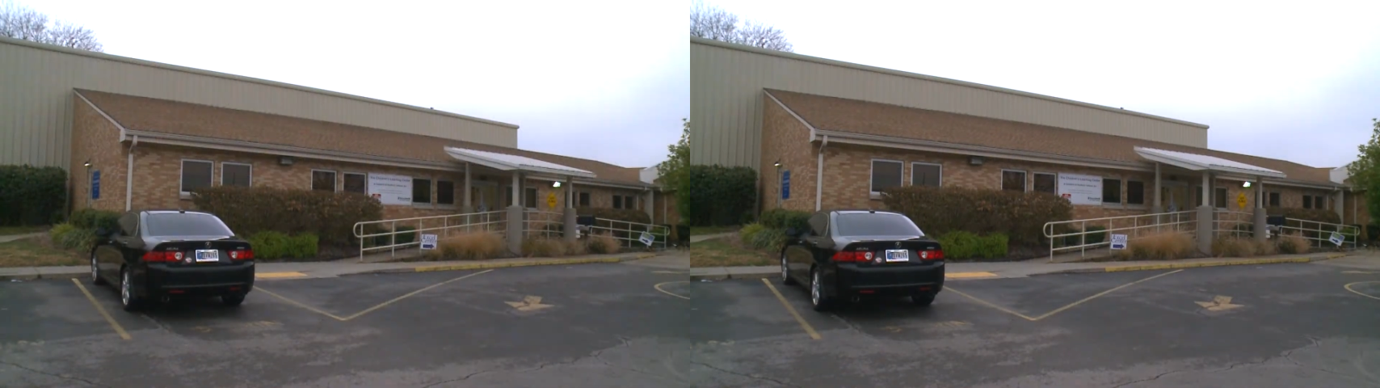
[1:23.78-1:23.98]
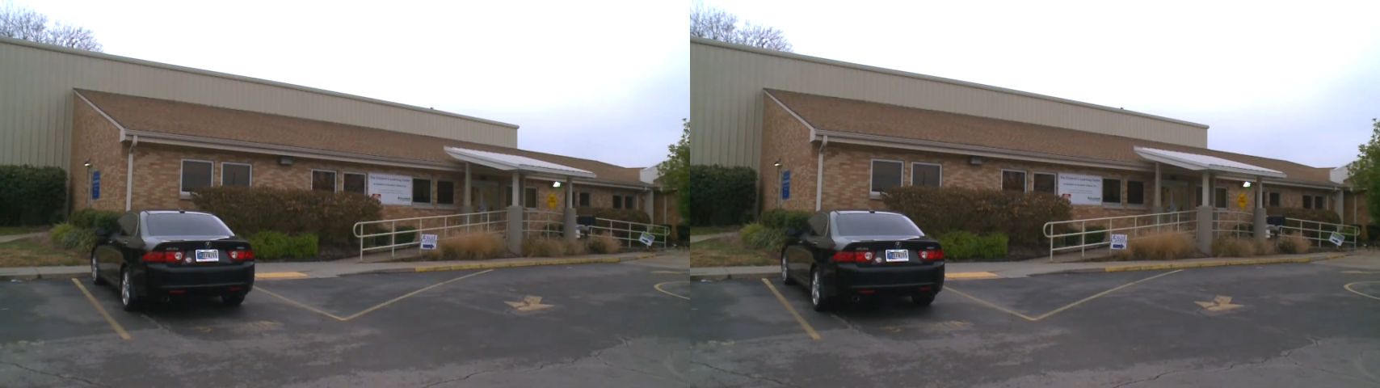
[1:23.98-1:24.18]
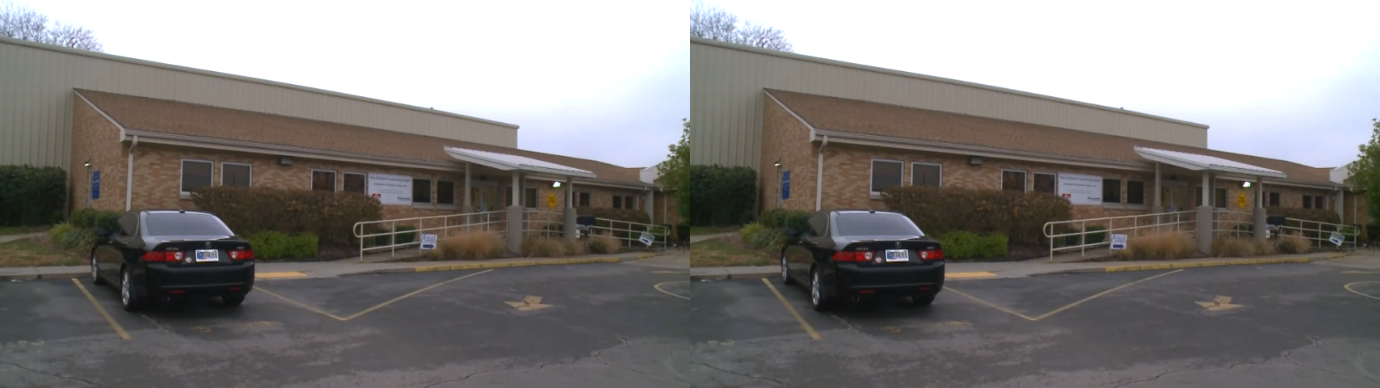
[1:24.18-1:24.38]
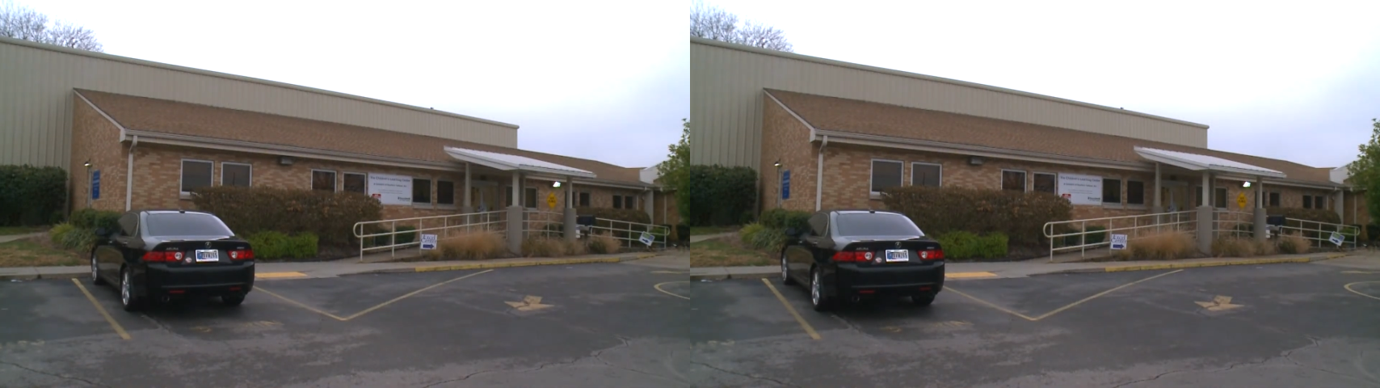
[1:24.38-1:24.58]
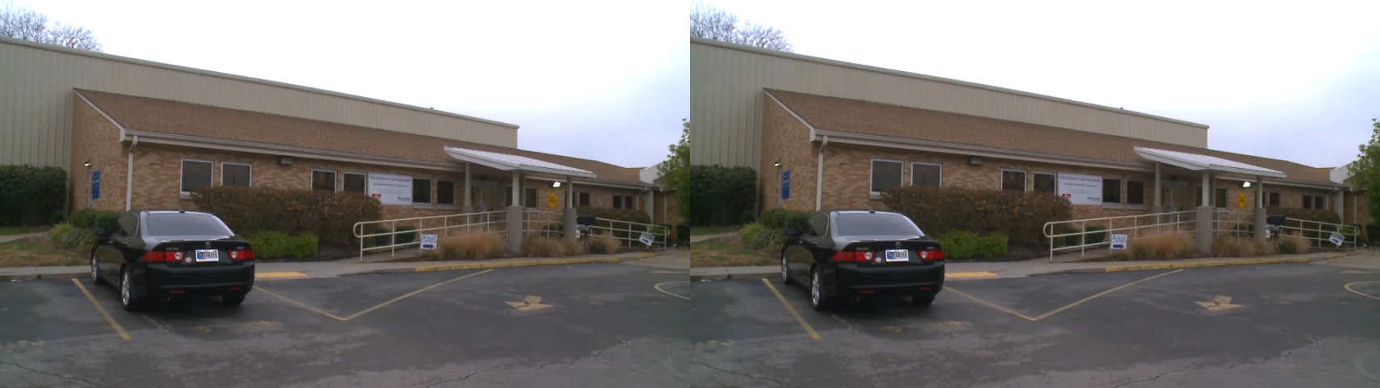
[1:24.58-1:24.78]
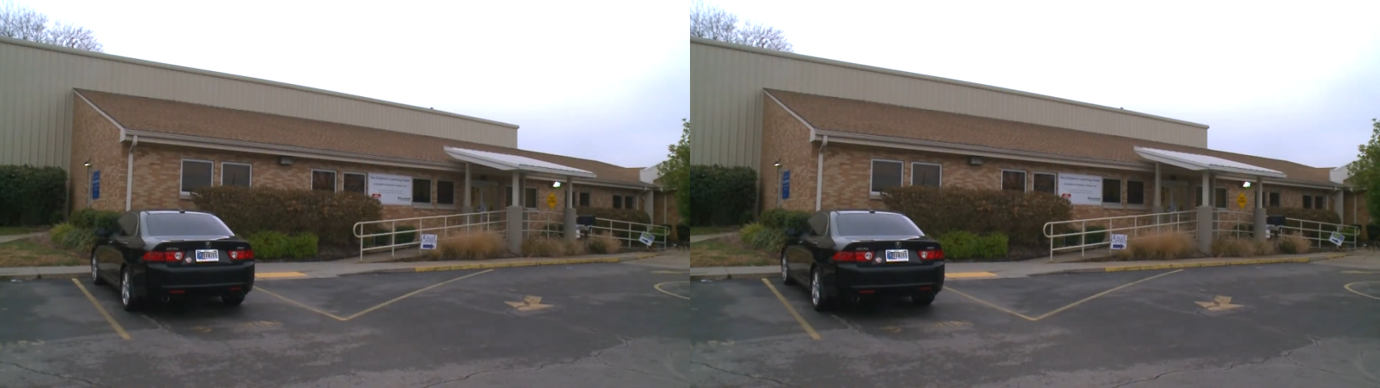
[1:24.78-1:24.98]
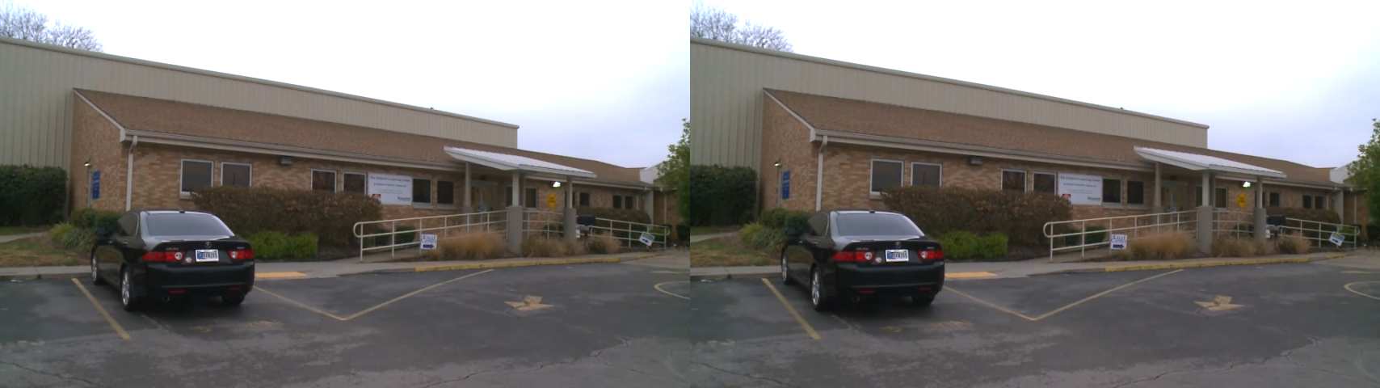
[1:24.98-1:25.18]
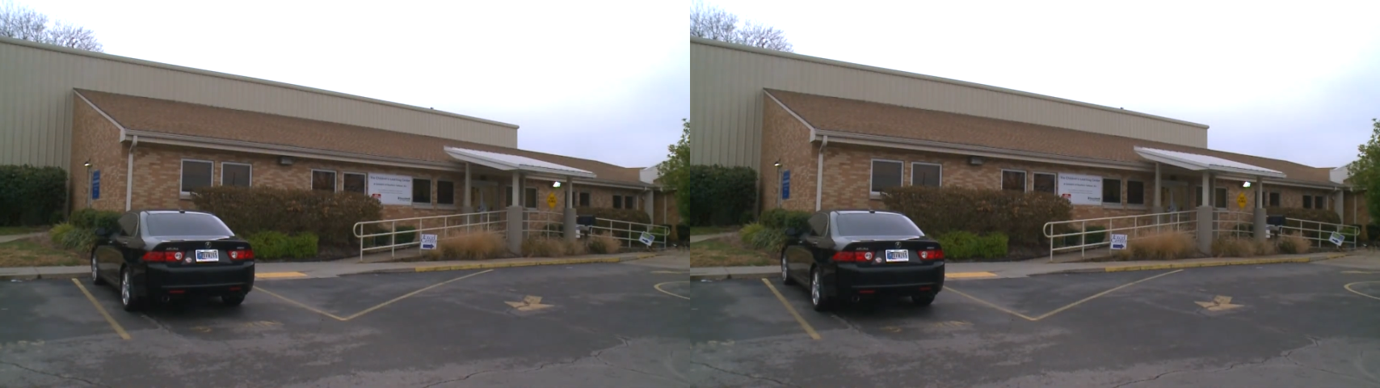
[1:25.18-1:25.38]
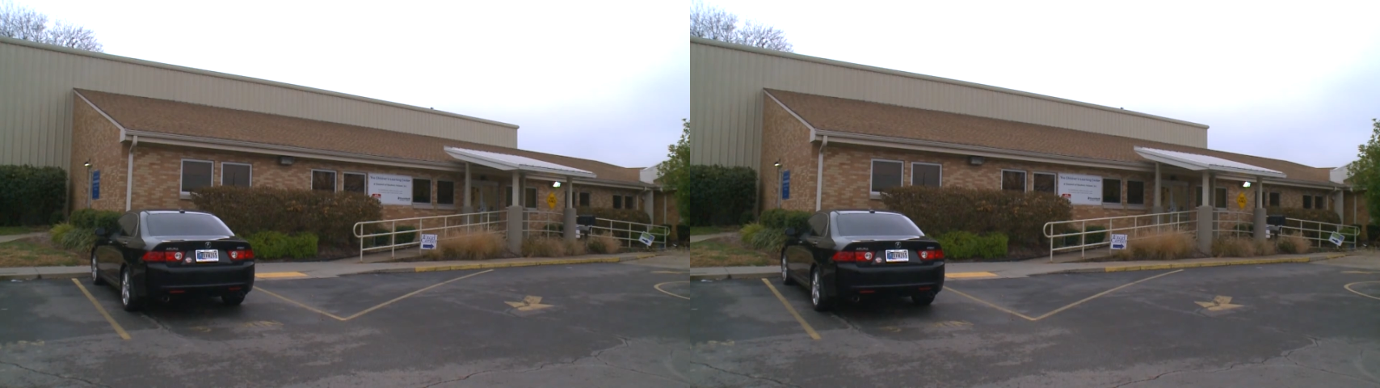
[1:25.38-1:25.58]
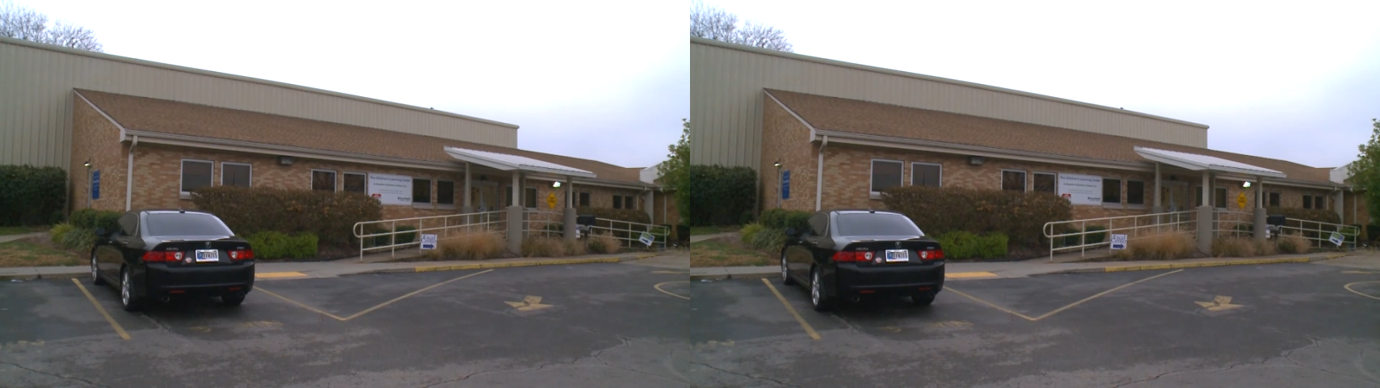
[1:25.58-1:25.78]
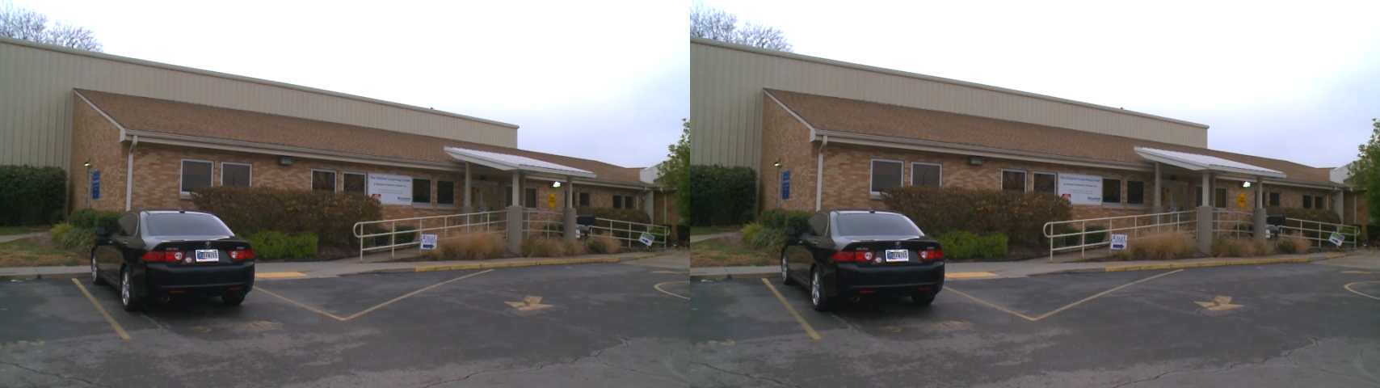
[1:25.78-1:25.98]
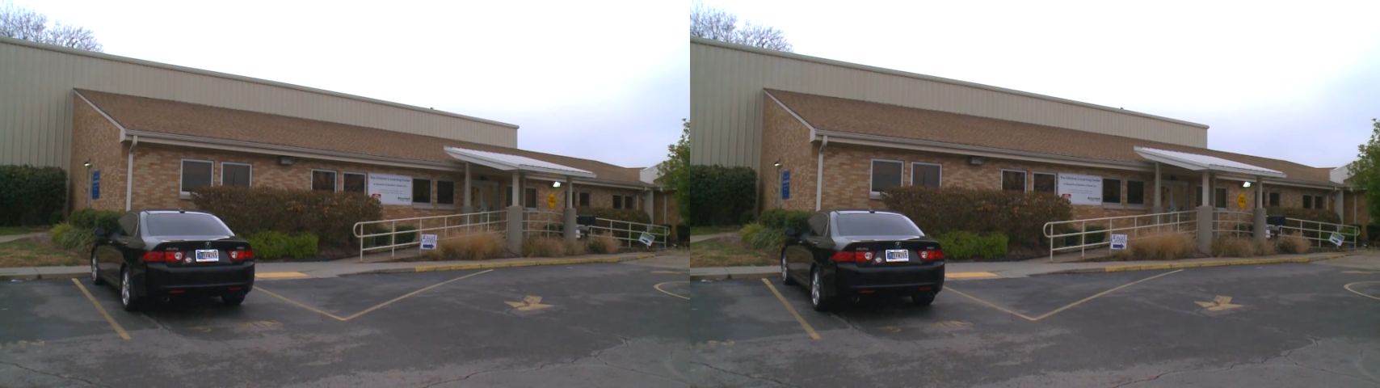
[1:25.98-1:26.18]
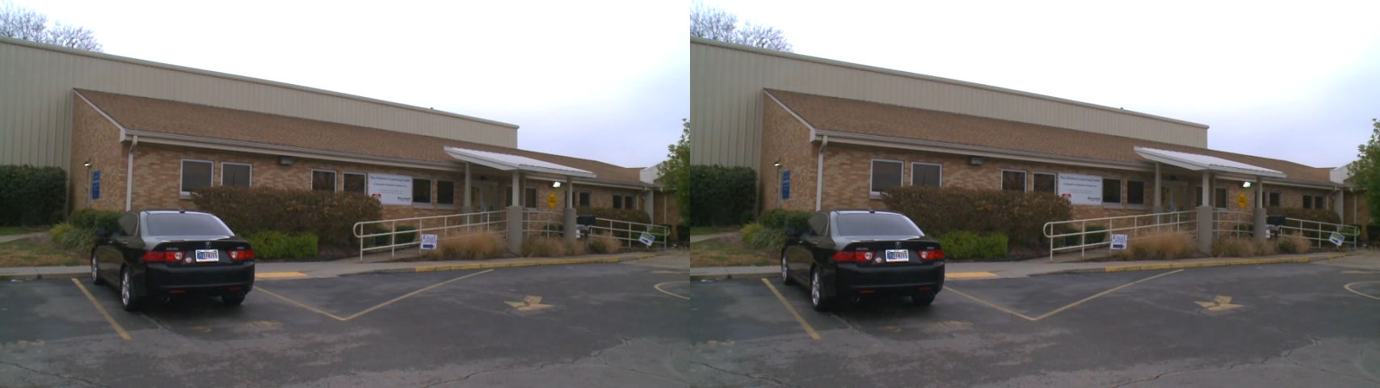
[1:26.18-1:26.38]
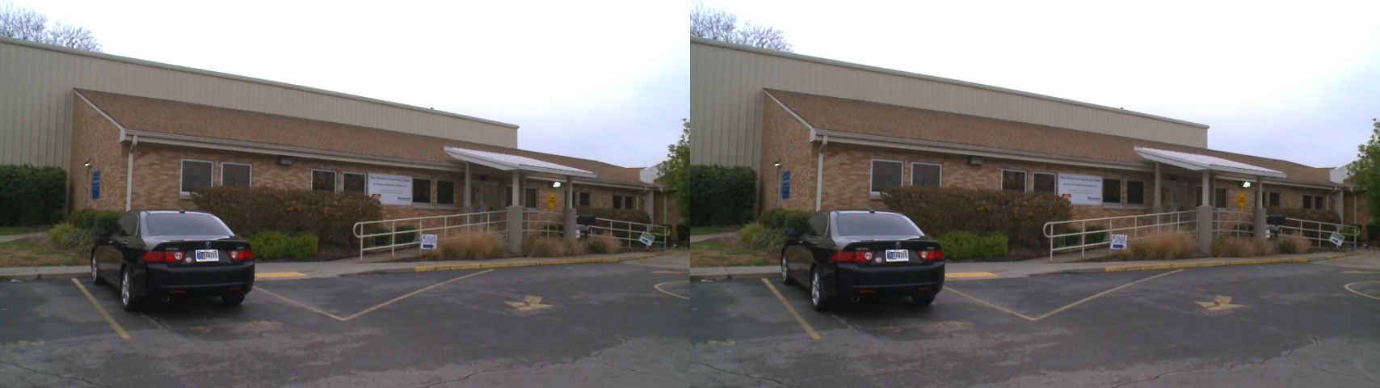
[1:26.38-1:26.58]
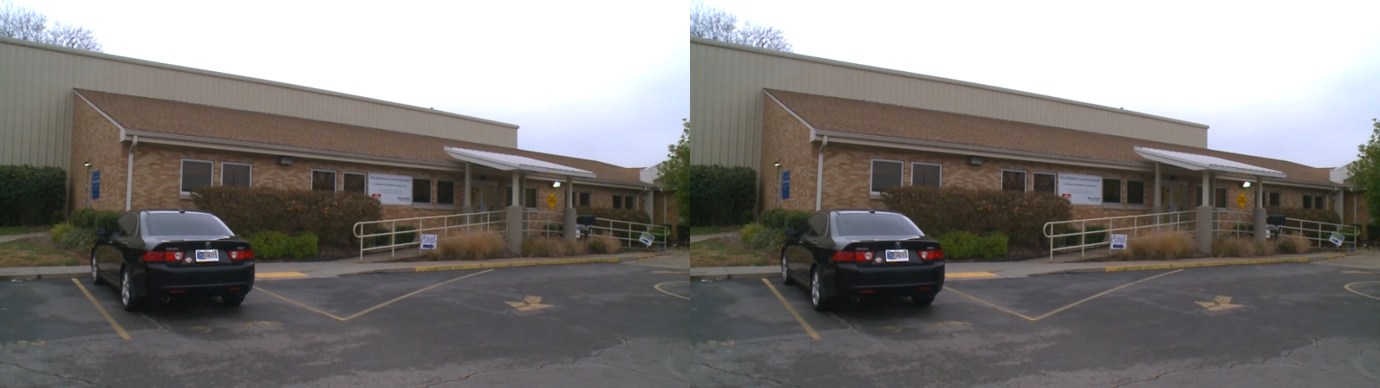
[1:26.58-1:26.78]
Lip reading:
[unreadable: no face in view]